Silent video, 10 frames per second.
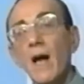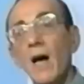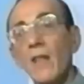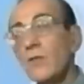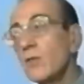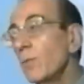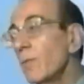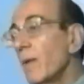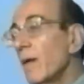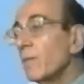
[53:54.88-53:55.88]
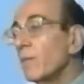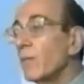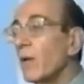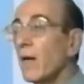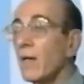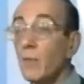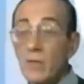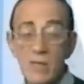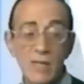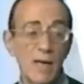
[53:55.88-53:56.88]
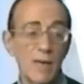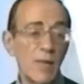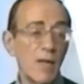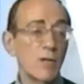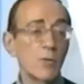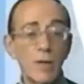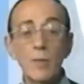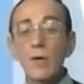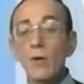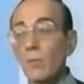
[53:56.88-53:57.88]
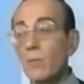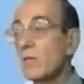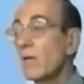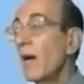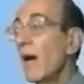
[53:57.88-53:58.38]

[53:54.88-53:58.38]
uh, the Suprabhatam uh, it was uh, 21 Oms,